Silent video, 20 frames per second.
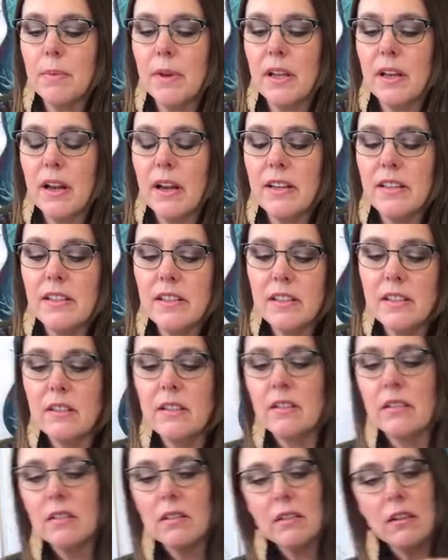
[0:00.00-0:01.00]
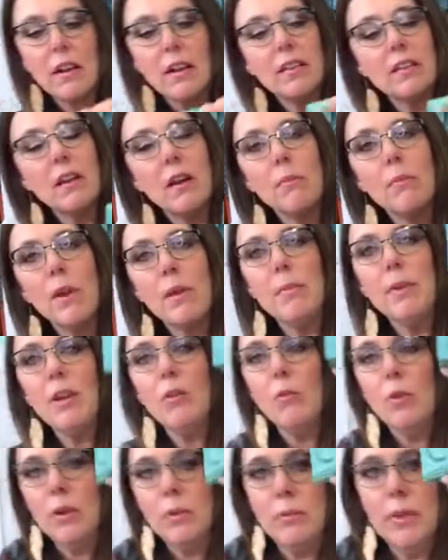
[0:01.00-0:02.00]
but I didn't. I thought maybe
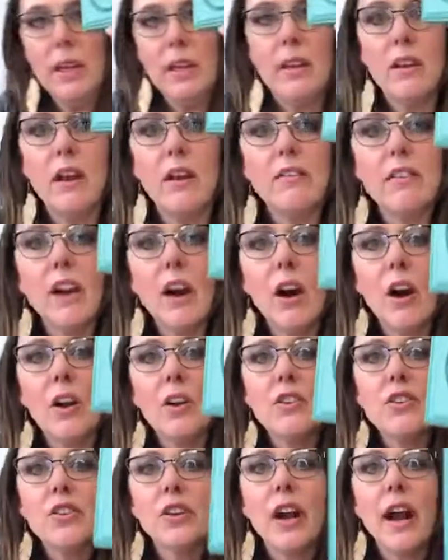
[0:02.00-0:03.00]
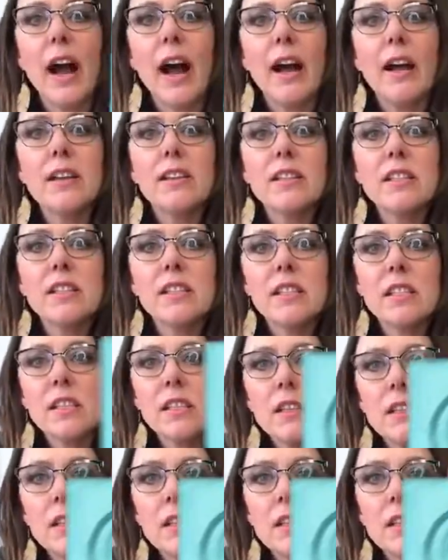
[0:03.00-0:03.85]
it wouldn't be enough contrast